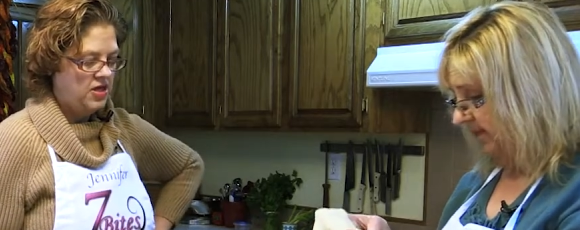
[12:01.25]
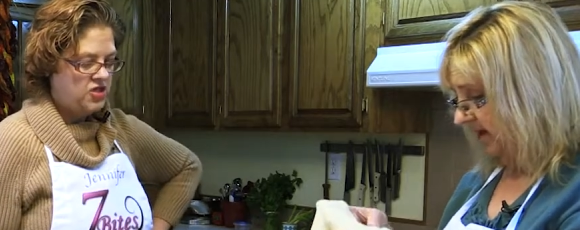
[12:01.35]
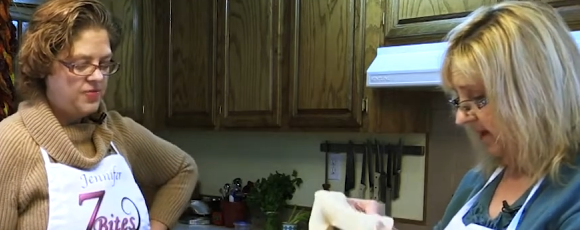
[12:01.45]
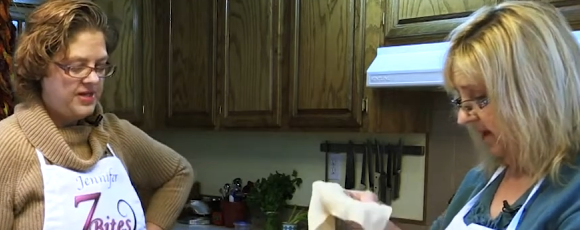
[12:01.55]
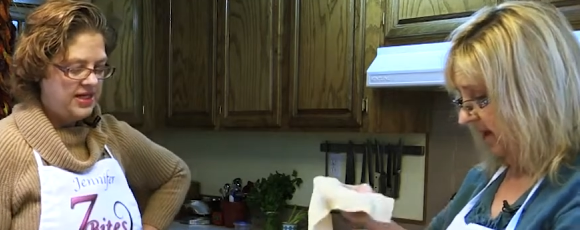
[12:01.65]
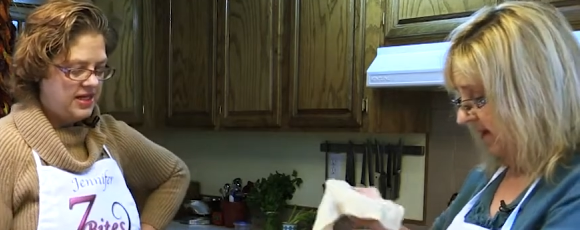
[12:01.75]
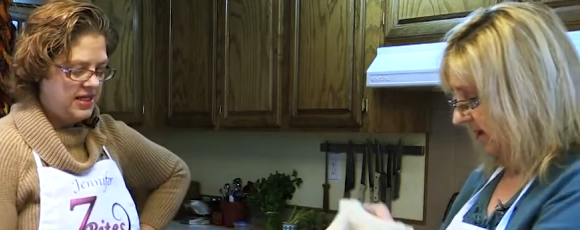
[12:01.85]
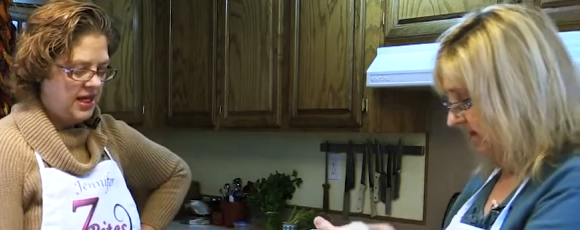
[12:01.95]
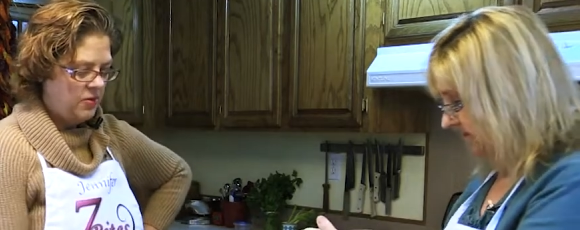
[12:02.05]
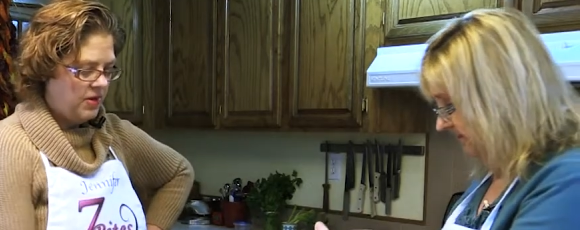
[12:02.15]
Speaker 1: Do we need
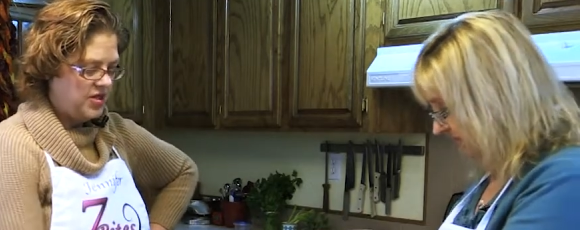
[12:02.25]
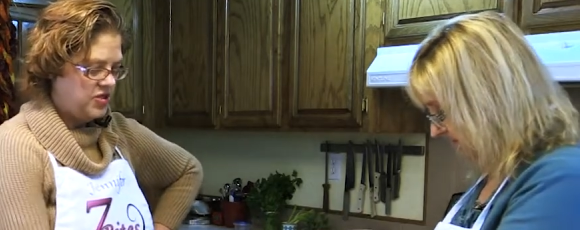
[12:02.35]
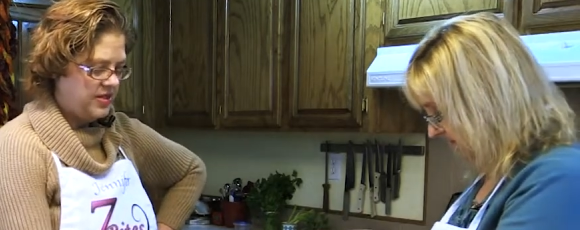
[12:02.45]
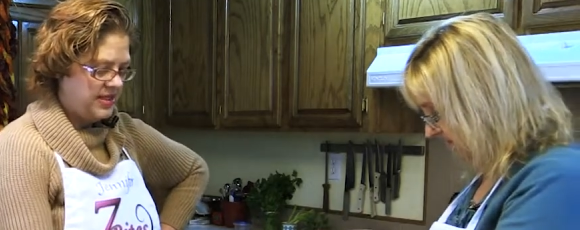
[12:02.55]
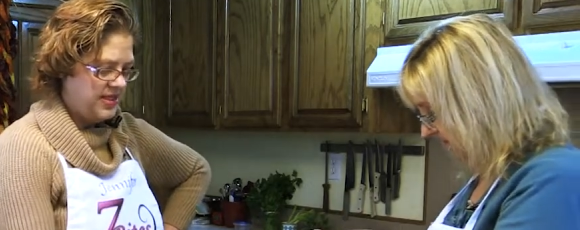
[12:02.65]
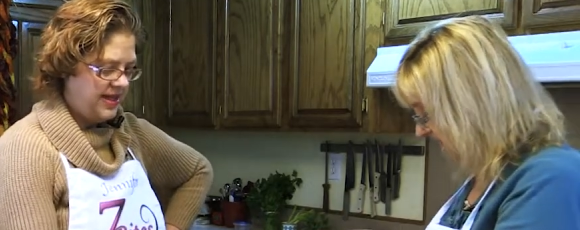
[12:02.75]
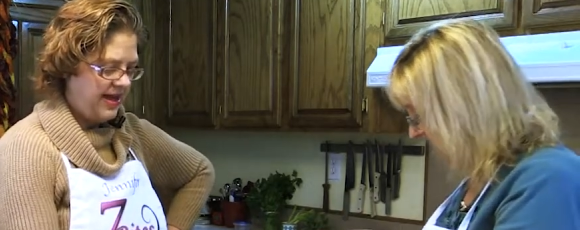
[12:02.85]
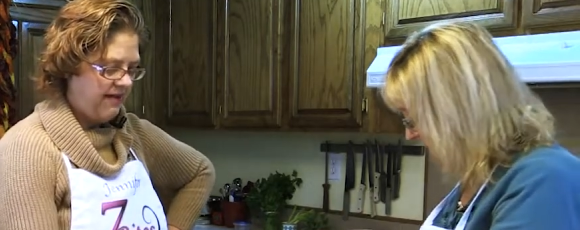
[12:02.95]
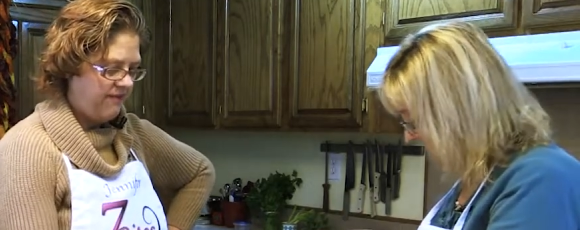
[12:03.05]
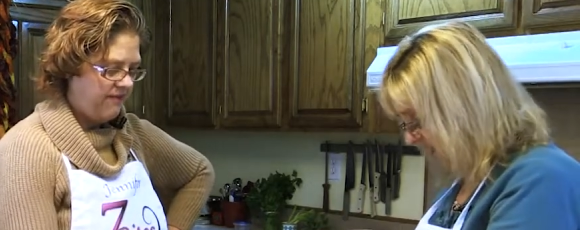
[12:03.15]
any egg wash on this Not
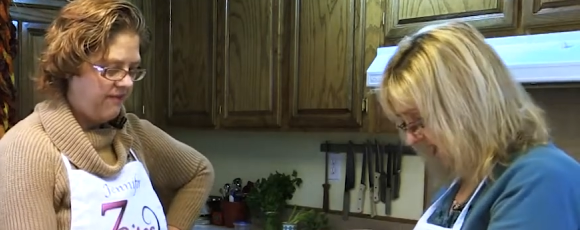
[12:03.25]
half? Not